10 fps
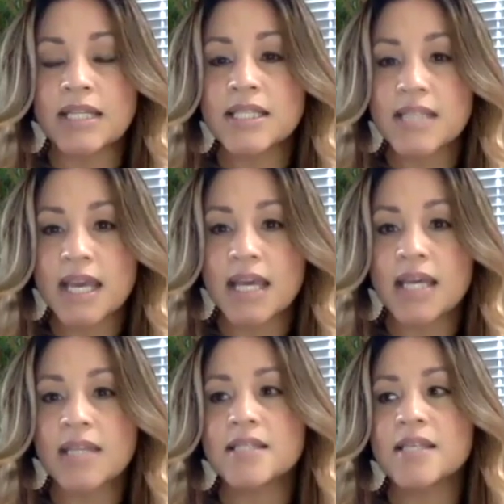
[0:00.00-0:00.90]

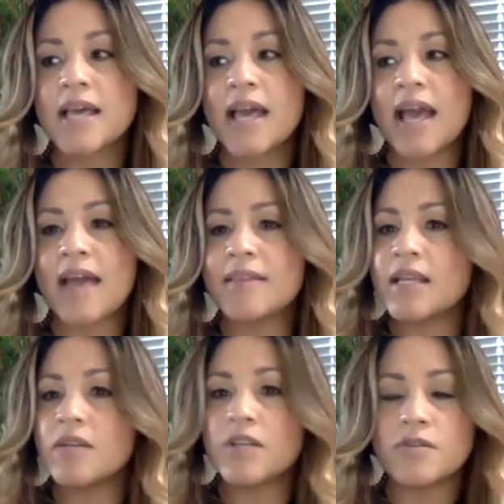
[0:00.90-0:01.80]
states and
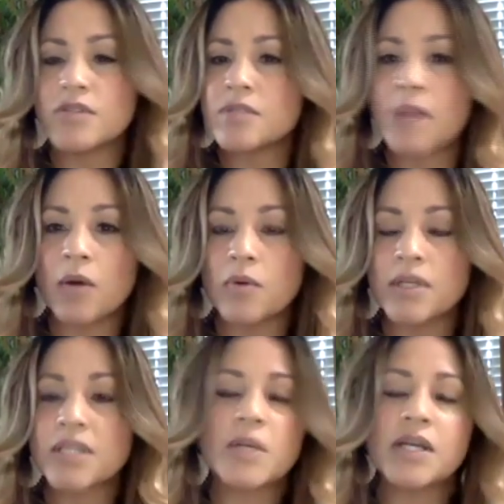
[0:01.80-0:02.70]
then you know just my own
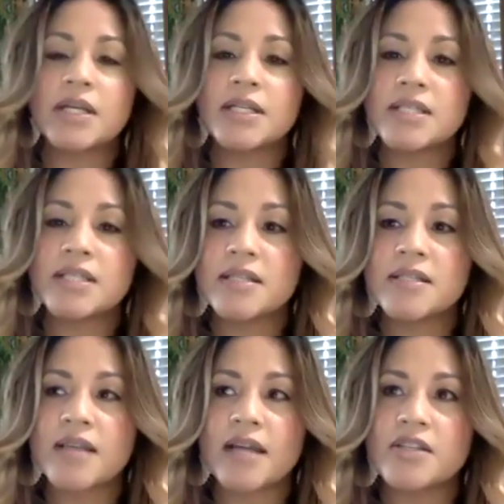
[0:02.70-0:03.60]
experiences
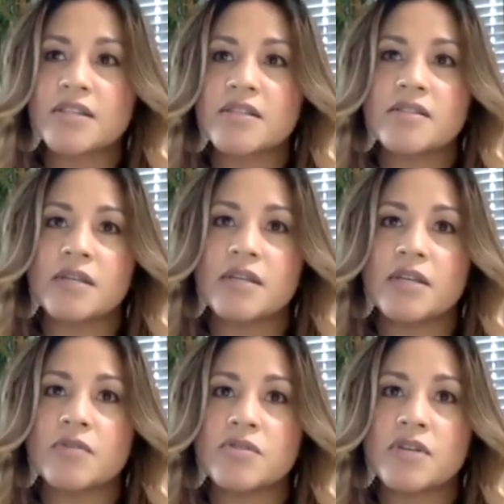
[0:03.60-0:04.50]
i just you
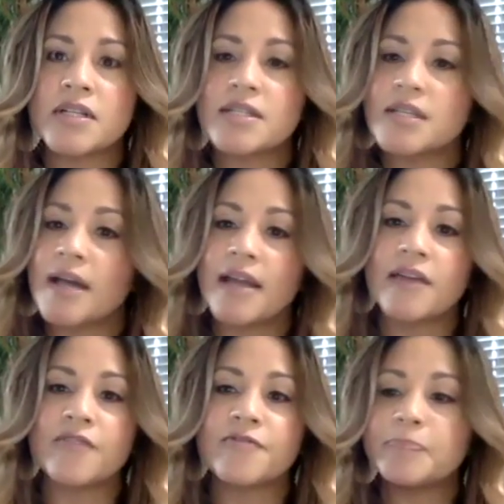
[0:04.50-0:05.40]
know started to kind
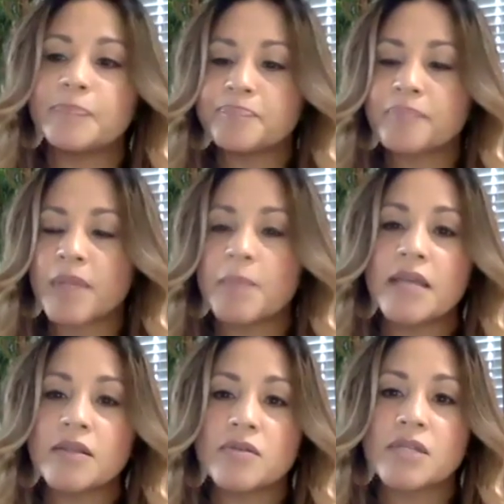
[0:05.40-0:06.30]
of
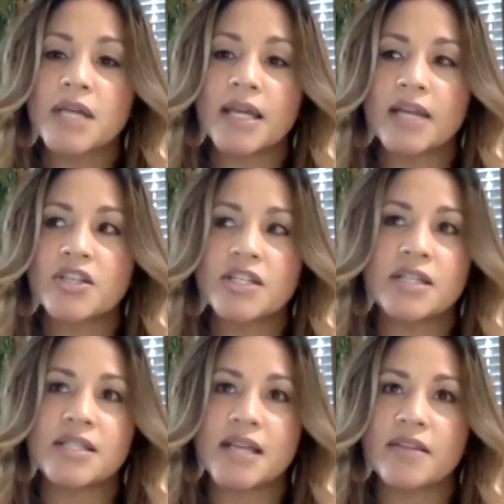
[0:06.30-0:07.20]
make those
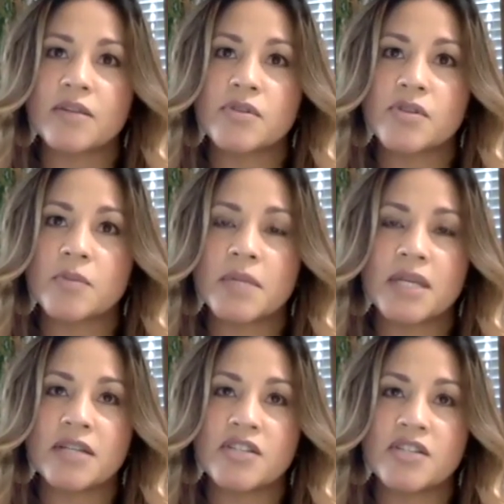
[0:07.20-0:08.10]
connections that there were so
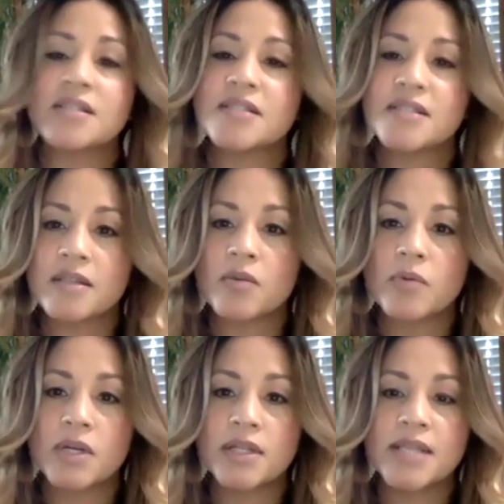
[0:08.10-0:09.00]
many injustices in the
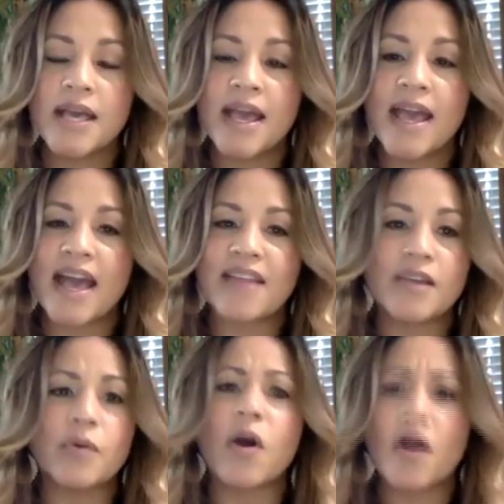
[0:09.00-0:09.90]
world and
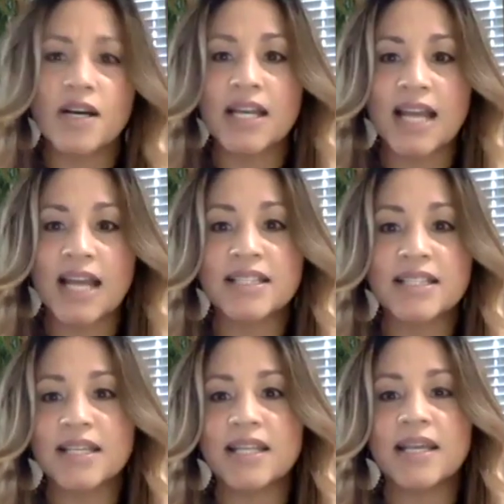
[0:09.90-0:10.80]
they were all connected